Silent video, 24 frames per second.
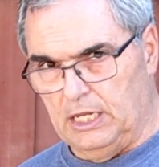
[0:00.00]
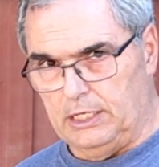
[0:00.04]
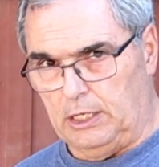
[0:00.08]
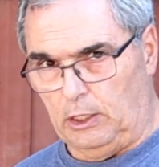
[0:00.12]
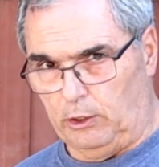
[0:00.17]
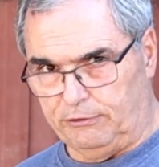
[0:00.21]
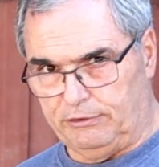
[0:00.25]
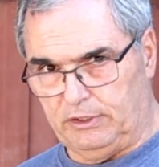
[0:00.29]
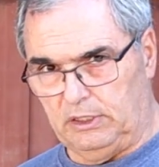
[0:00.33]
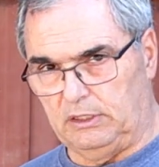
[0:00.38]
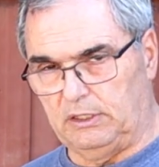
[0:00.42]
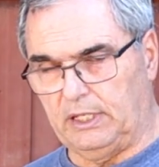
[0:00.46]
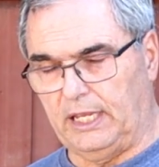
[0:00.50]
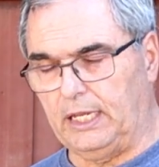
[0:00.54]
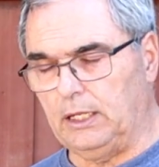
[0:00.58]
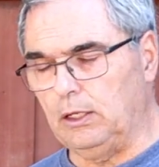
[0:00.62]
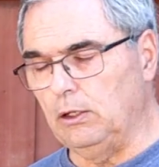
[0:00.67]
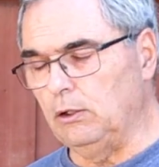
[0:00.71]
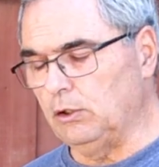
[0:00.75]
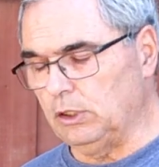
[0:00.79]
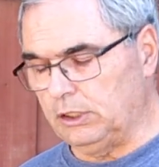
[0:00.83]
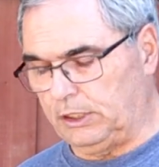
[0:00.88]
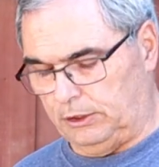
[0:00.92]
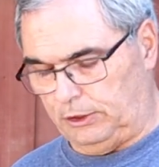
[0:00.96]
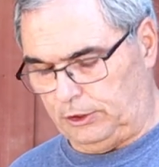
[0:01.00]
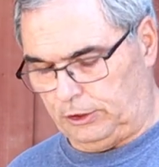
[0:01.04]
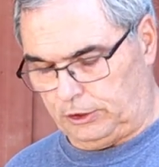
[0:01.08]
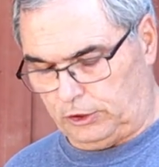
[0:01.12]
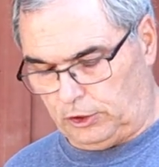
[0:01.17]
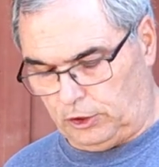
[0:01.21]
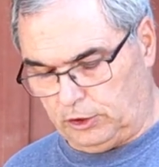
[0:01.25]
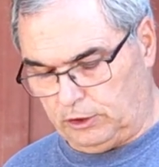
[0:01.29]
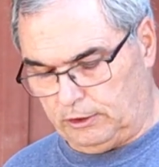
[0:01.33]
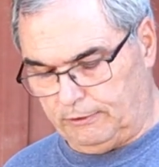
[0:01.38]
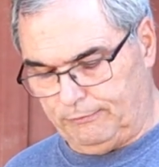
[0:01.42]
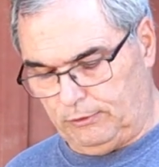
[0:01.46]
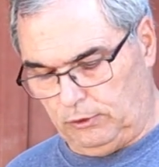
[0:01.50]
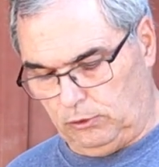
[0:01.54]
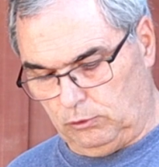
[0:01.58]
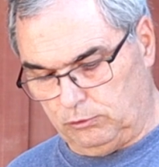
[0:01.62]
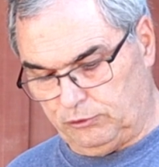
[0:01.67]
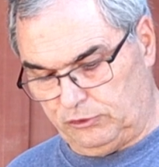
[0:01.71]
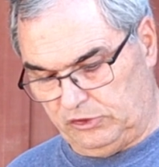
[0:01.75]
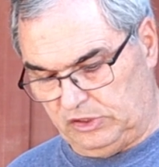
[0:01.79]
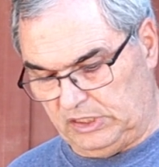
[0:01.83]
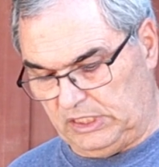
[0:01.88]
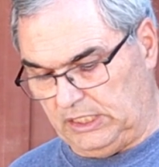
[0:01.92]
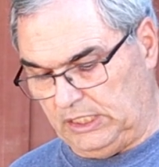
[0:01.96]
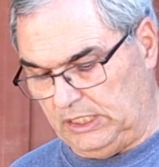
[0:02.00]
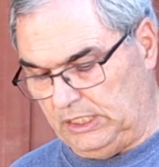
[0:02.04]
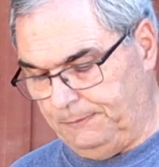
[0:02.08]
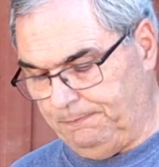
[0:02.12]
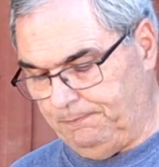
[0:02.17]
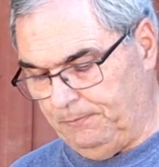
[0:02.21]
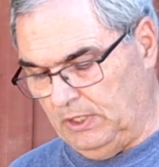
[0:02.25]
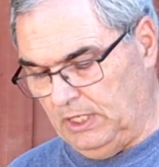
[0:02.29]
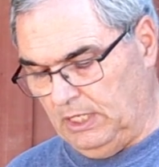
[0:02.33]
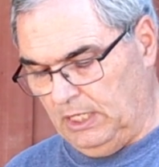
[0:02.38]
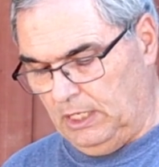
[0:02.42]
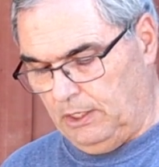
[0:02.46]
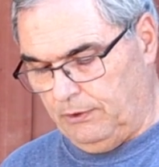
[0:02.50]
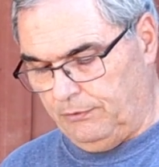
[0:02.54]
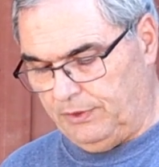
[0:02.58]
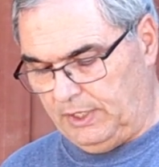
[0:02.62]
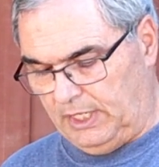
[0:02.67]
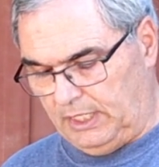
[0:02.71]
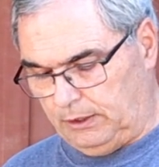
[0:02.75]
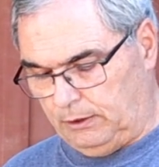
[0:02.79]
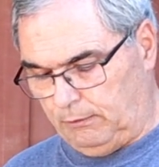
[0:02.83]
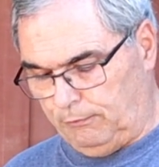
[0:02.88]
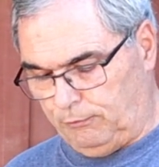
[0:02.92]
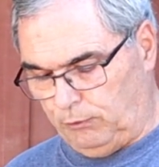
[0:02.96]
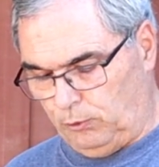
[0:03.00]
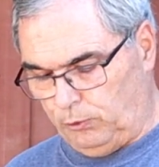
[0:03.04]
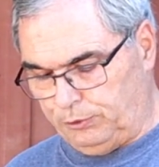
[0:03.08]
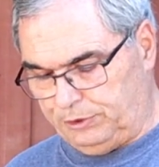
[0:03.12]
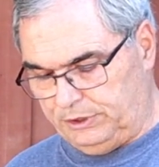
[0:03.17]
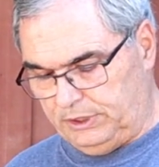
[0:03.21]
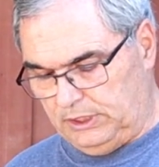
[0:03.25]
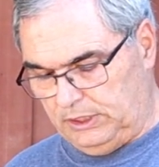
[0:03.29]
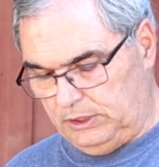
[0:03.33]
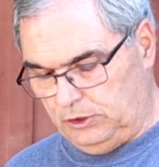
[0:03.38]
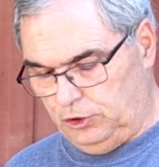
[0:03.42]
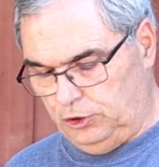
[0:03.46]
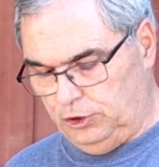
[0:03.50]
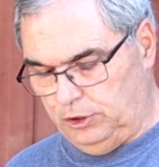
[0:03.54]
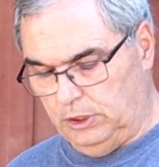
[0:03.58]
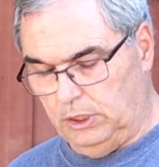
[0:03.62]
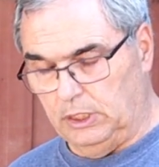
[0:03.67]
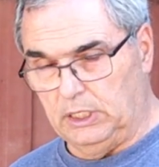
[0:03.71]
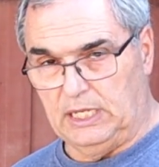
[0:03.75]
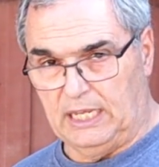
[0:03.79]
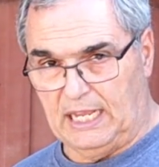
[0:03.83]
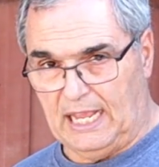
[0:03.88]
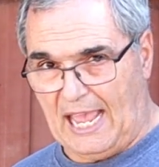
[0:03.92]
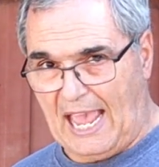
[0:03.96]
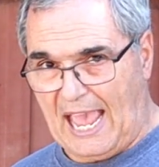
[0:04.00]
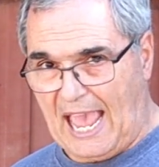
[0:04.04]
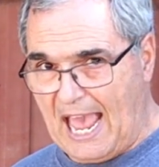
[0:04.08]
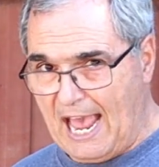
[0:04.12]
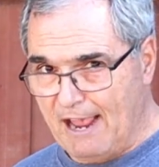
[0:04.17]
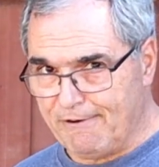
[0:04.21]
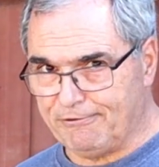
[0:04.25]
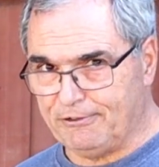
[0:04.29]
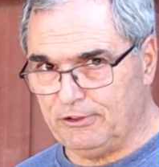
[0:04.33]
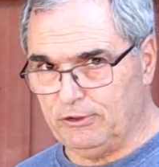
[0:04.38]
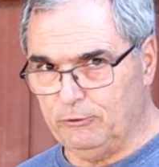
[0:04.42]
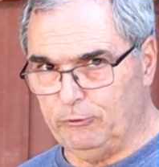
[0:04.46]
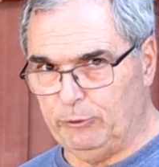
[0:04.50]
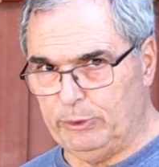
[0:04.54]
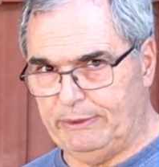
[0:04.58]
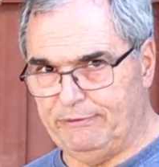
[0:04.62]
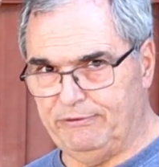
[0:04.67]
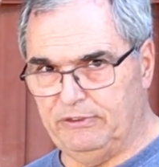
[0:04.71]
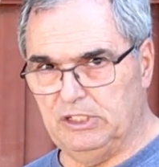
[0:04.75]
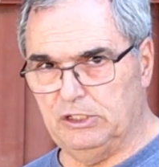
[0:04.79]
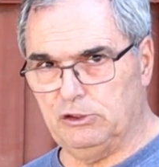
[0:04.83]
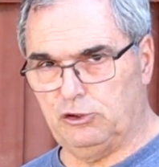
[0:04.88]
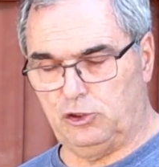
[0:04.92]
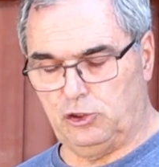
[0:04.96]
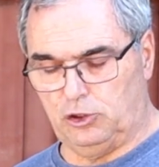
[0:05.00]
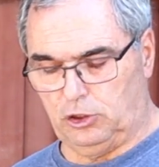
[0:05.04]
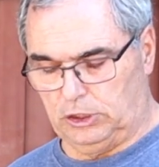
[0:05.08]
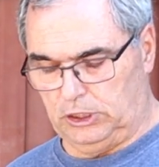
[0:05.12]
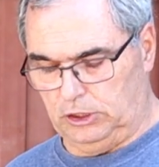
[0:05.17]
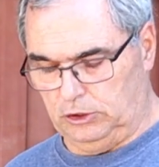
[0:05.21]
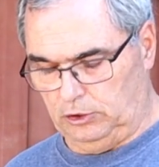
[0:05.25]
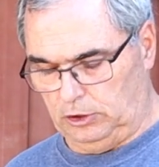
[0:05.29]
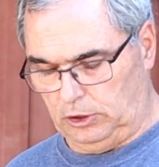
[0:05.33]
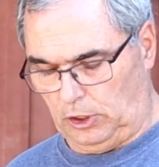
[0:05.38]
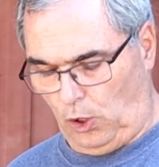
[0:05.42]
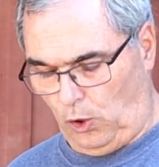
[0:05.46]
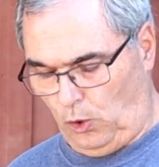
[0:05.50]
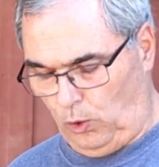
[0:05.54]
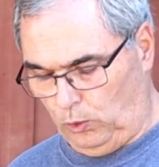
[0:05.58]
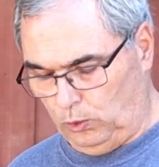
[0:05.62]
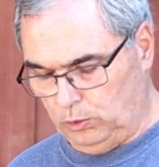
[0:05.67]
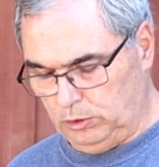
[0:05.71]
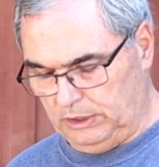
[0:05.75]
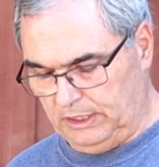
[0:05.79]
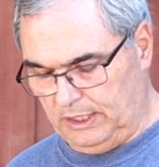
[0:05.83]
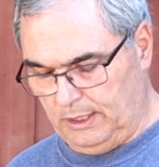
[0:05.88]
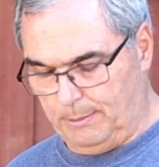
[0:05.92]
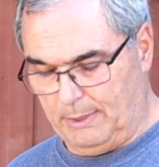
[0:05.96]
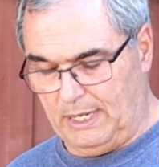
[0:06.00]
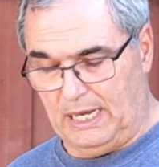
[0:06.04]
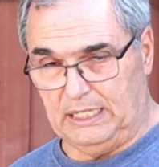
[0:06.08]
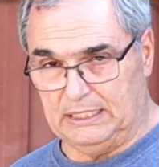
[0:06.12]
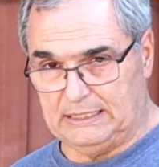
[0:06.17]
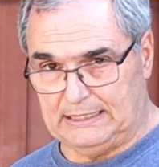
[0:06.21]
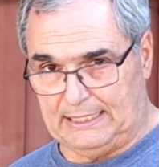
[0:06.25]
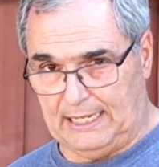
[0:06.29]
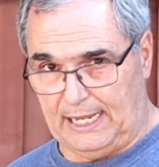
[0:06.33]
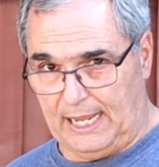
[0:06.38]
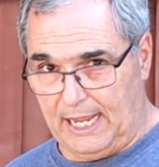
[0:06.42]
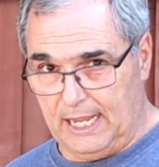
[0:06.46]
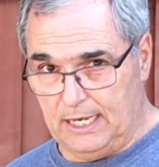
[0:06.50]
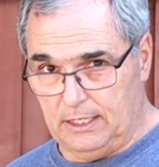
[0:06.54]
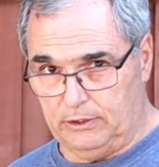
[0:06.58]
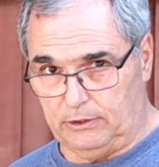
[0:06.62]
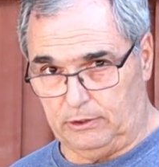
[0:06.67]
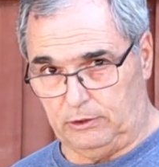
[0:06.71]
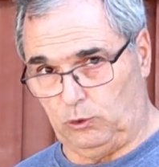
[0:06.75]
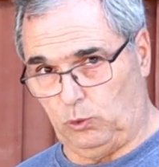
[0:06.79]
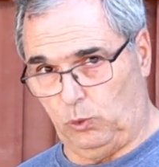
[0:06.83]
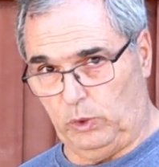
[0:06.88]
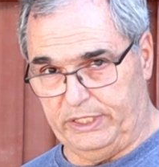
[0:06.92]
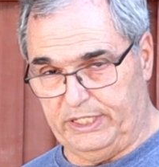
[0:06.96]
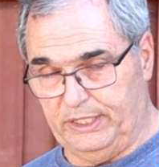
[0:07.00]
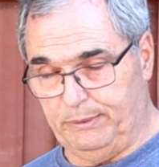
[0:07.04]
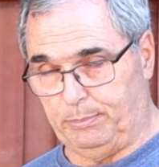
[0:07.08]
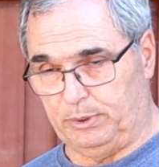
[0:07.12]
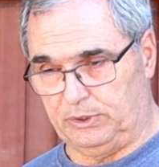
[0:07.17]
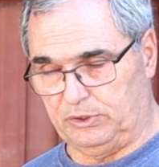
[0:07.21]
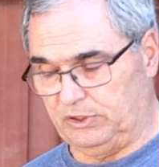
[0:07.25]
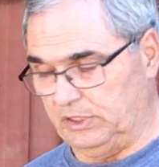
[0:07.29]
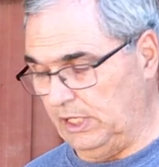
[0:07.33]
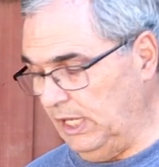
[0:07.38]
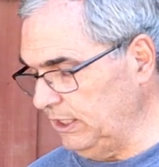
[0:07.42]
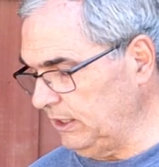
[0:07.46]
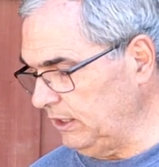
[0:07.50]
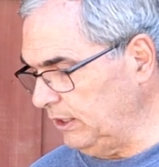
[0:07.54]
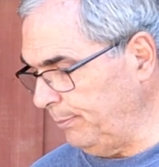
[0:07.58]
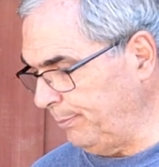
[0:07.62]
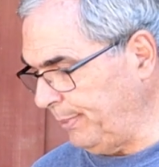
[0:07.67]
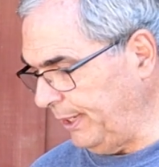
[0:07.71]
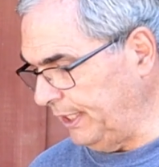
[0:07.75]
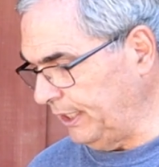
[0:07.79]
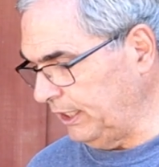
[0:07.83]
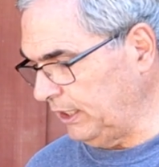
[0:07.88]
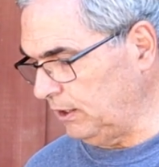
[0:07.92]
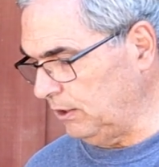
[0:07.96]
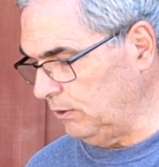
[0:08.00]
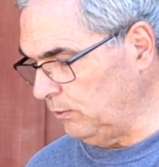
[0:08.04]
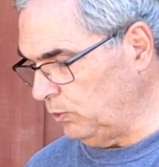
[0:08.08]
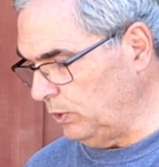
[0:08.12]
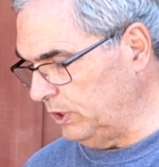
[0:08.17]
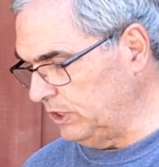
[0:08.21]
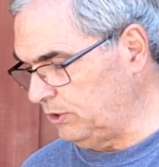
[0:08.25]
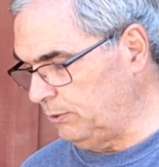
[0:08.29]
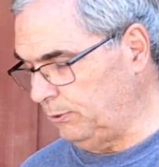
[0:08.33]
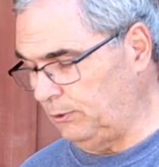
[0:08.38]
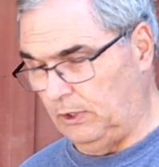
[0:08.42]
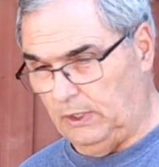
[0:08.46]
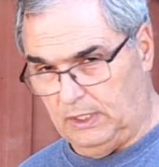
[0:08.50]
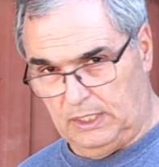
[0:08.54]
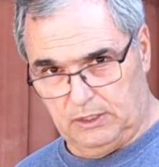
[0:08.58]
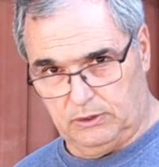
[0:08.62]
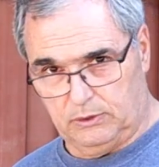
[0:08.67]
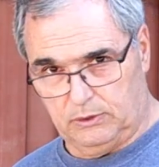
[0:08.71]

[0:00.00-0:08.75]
Now, if you take a look at the curve, you'll see that the voltage, after we've discharged only about 10 to 20%, depending on which